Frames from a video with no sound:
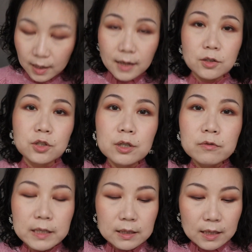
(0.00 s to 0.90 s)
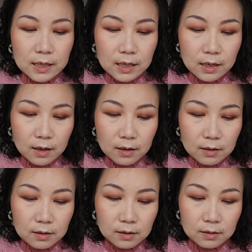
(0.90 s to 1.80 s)
And during the
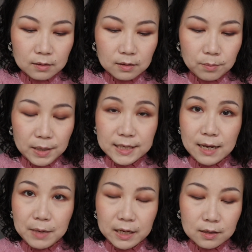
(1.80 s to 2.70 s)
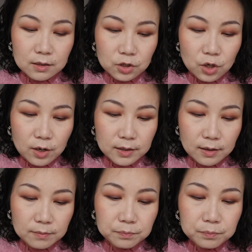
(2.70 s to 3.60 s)
pandemic in
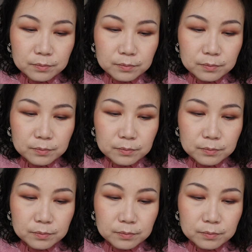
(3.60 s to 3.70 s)
China,